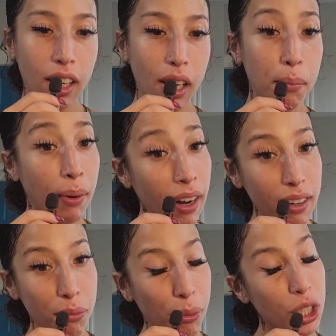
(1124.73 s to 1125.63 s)

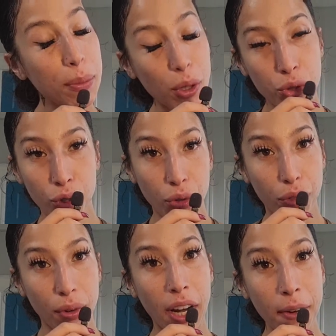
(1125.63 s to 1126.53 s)
But when we talk about truth,
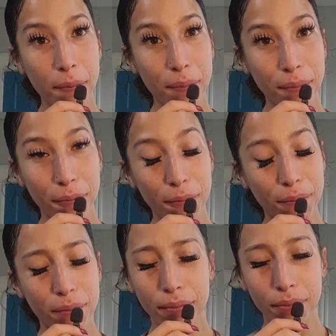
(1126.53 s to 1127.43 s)
right?
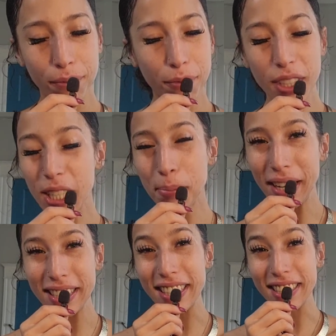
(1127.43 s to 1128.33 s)
But it's
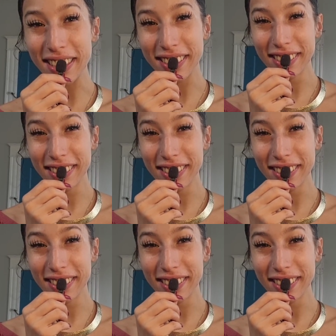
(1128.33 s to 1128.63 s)
Pisces.